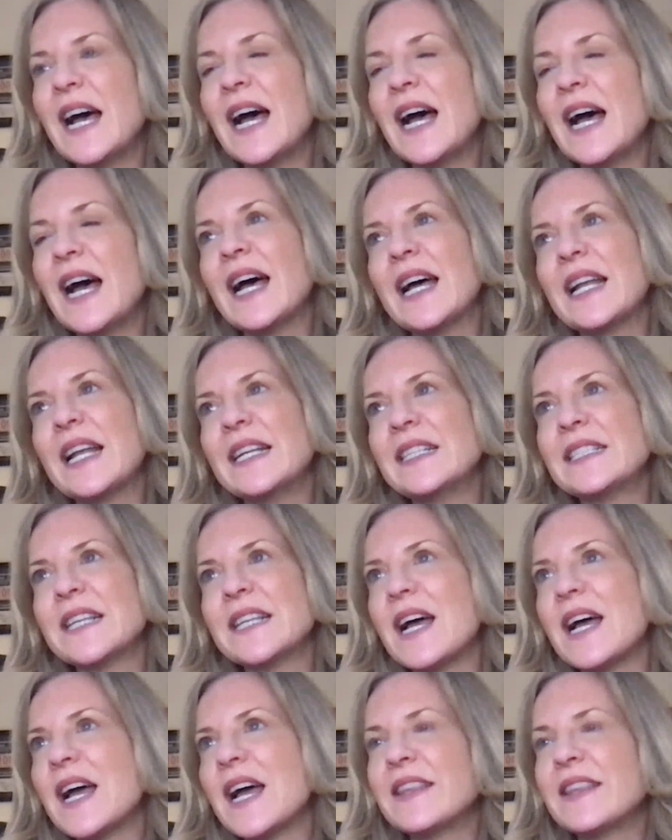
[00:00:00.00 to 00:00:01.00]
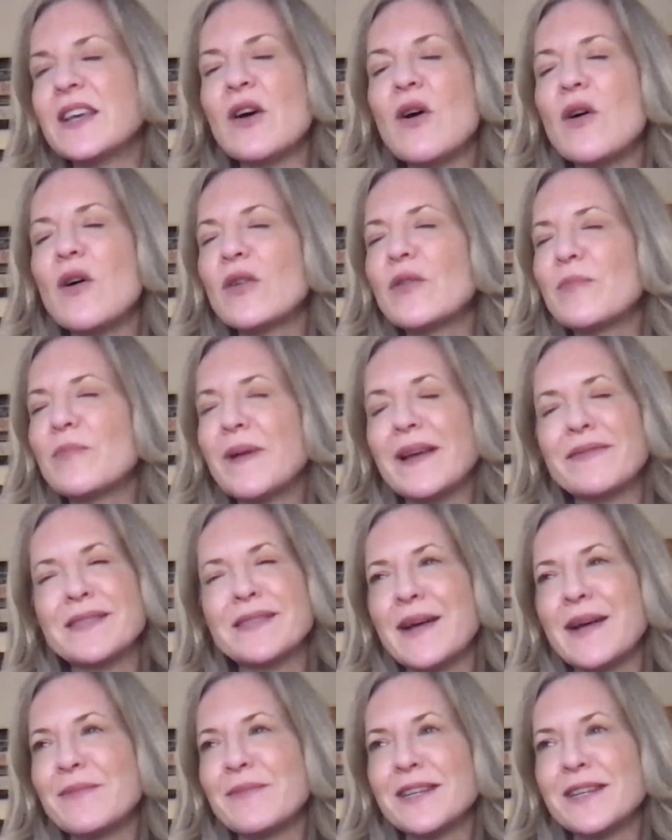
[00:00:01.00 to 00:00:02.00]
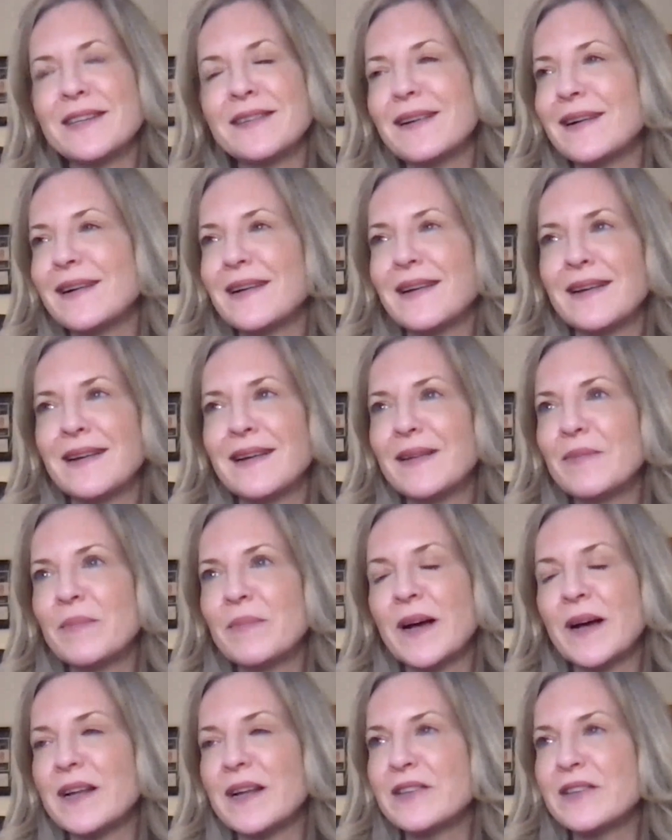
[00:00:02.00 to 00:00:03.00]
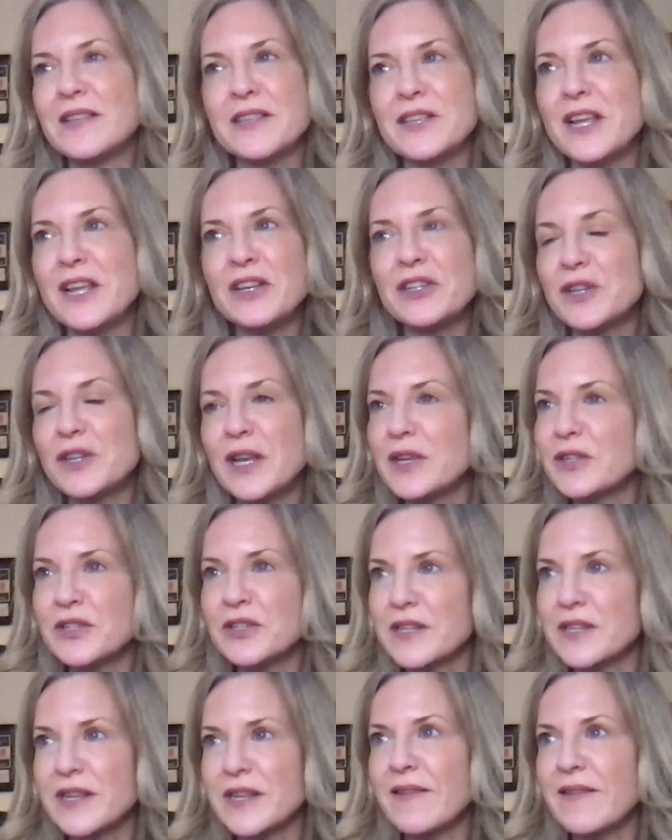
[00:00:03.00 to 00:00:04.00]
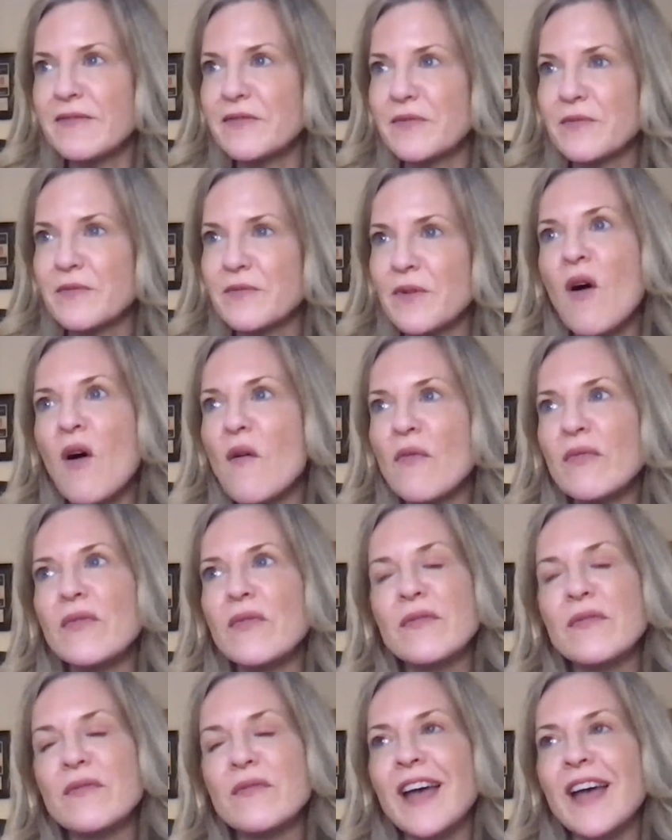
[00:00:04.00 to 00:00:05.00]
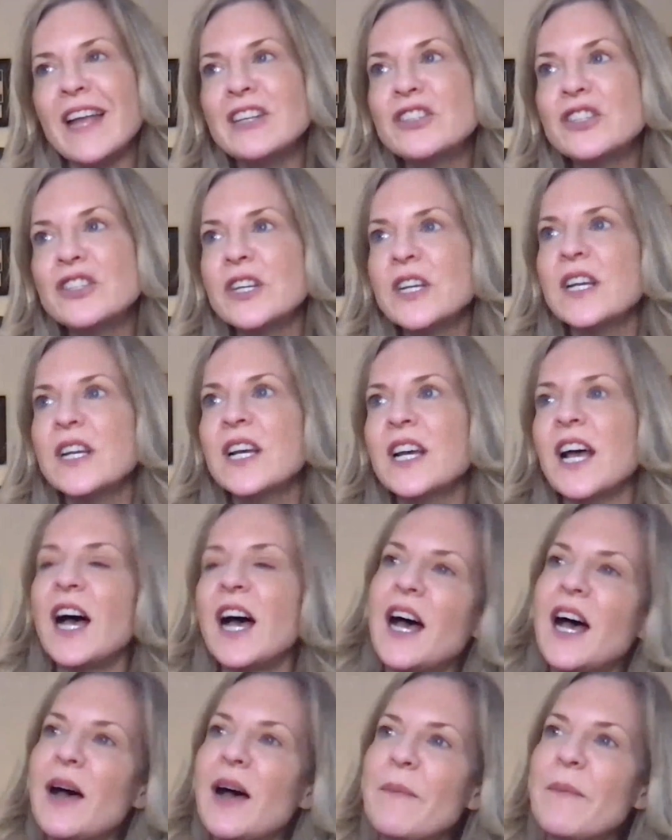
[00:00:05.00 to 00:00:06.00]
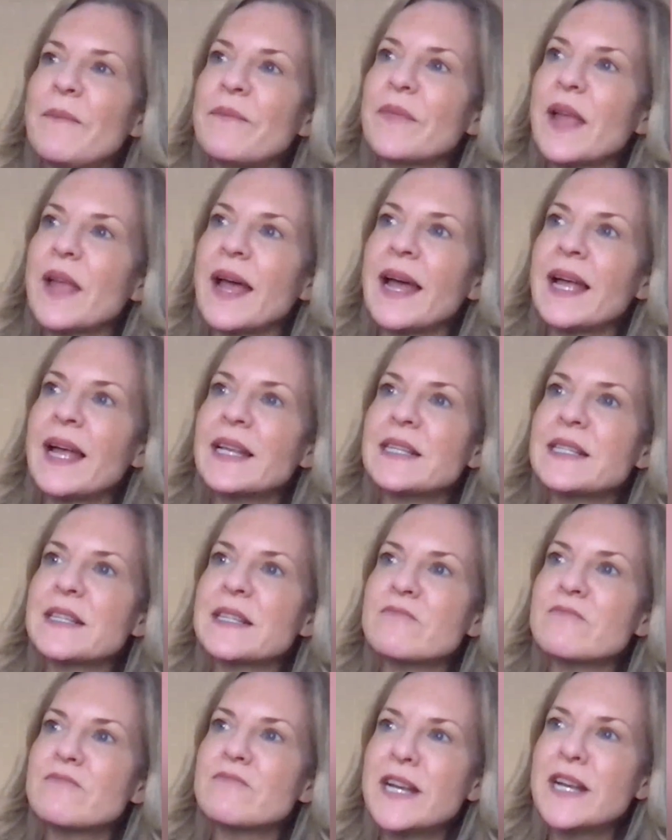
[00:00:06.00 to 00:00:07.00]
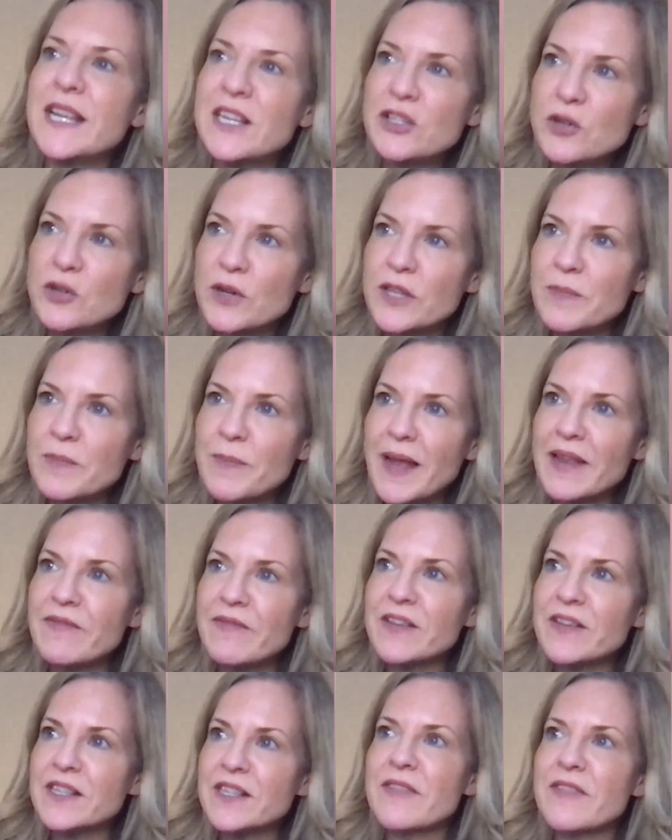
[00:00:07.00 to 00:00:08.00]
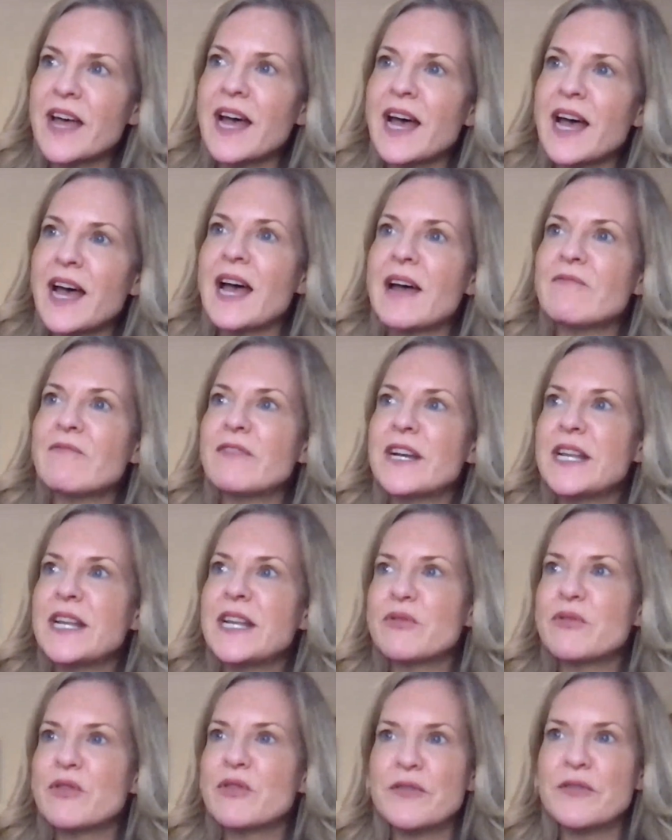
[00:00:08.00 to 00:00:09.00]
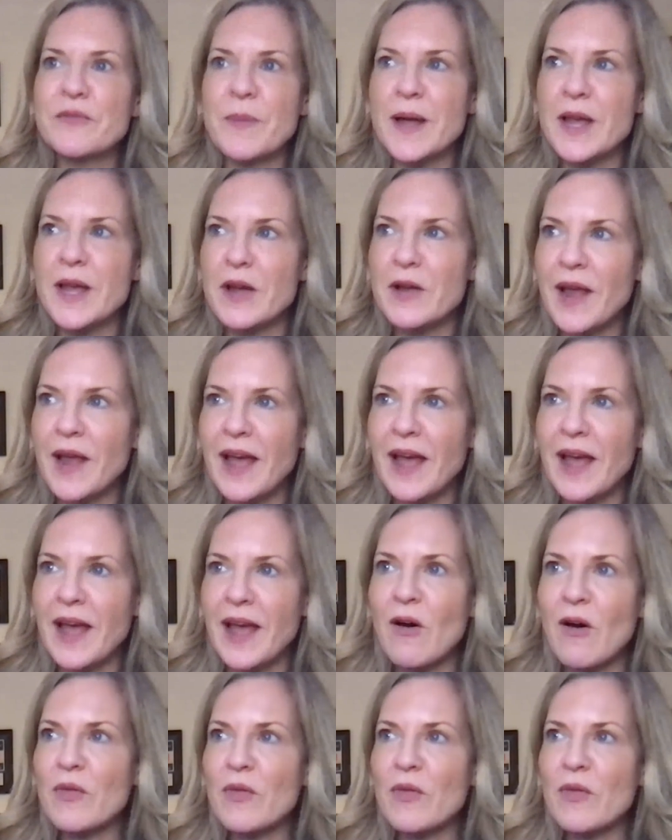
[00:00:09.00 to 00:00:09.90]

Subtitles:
And I had the odd bit of salmon, but I literally just lived on veg, and really enjoyed the benefits of that, really improved my own health.